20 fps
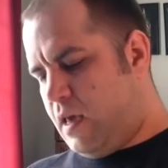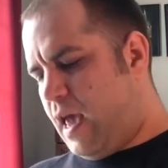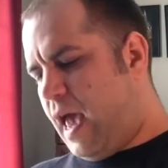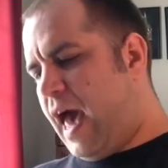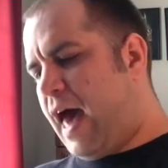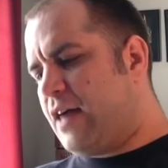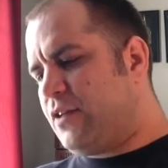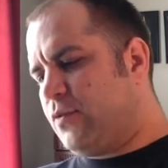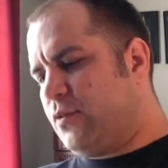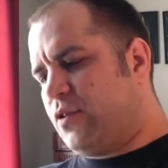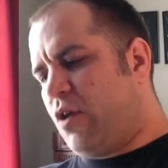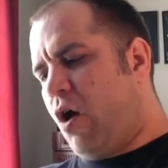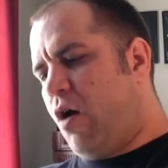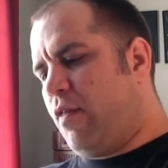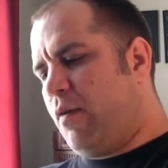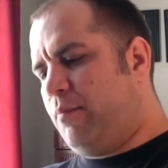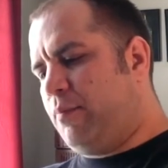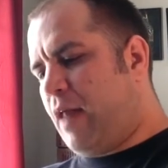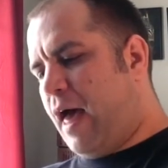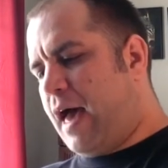as with all
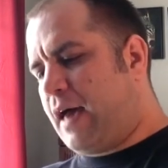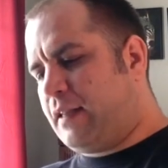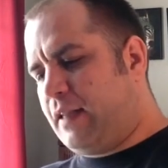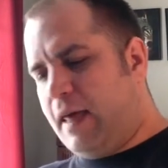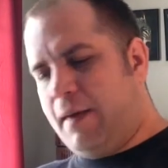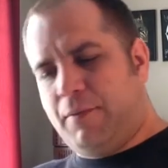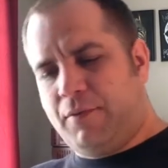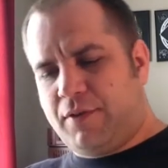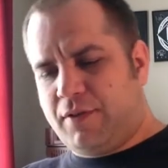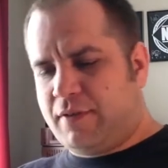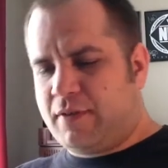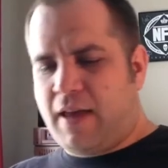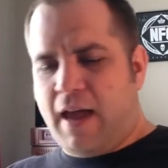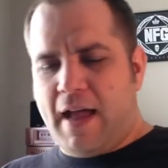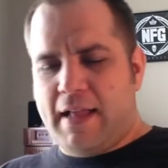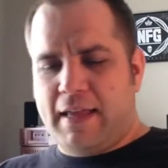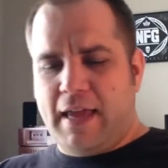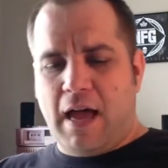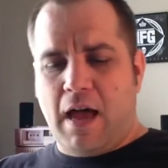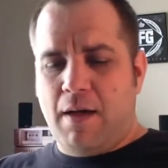the Black Label
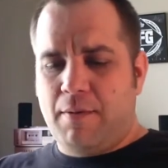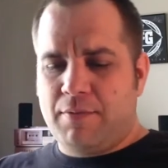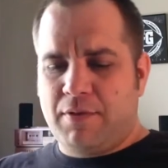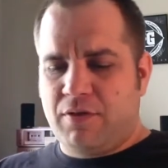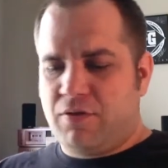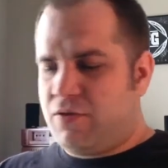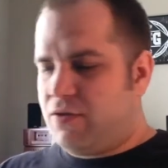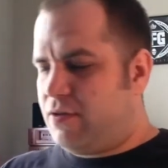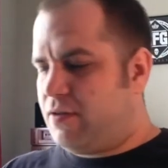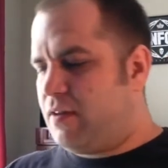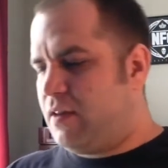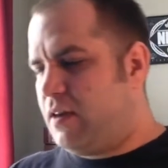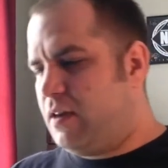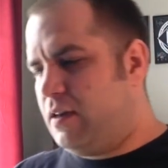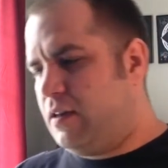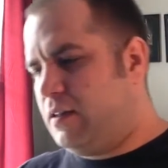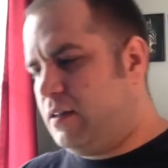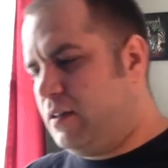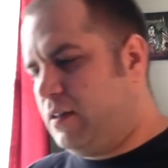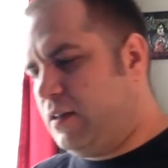Society albums, it's just
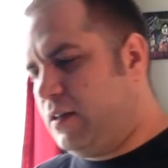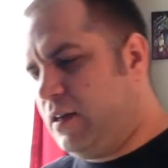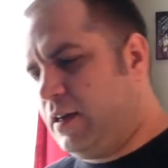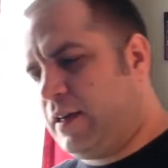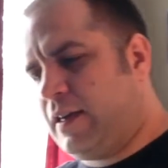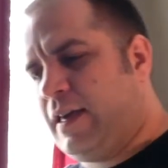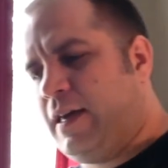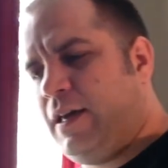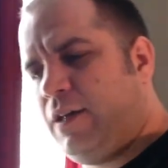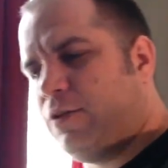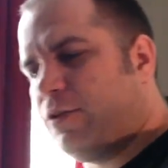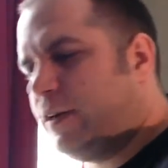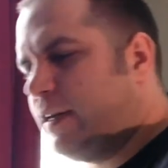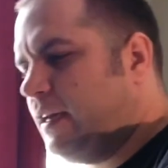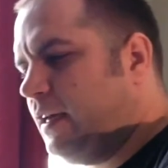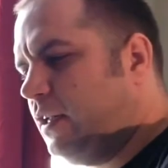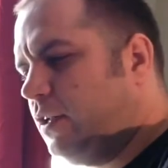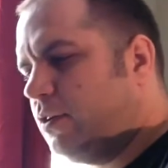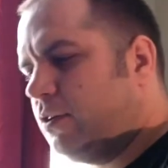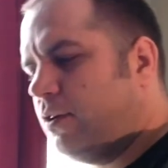a, a killer,
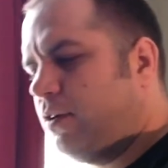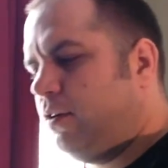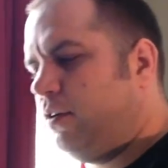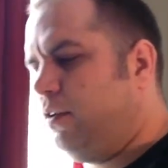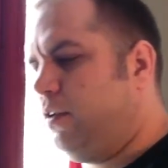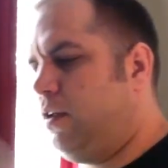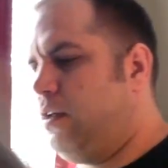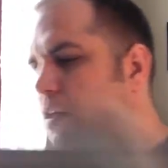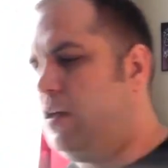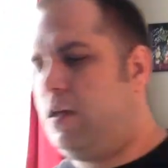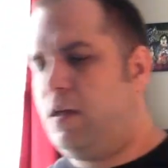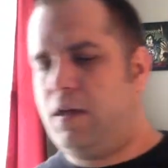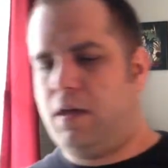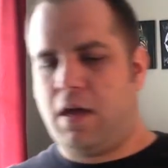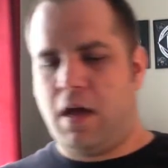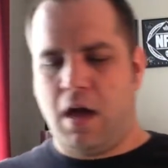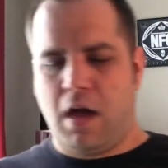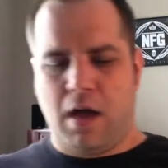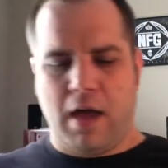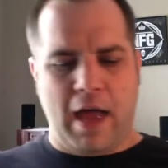killer
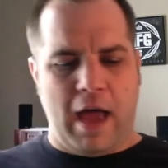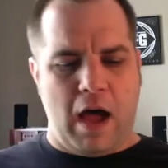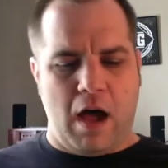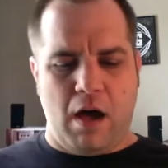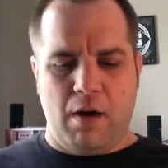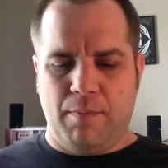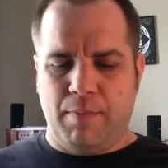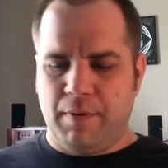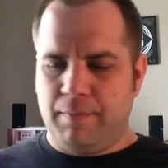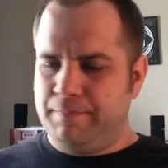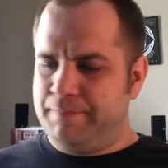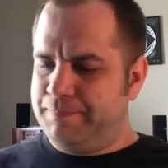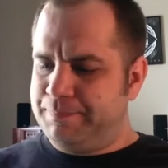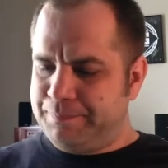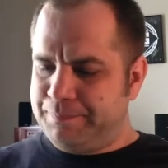uh, album.